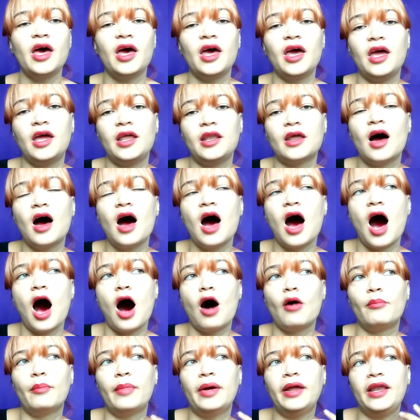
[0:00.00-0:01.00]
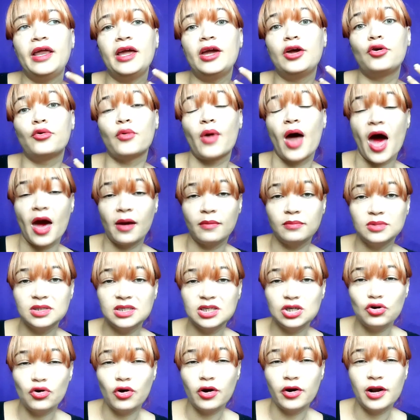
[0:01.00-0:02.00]
in how many
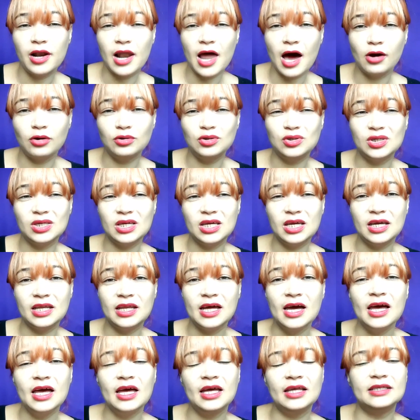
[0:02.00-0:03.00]
grams you are allowed to eat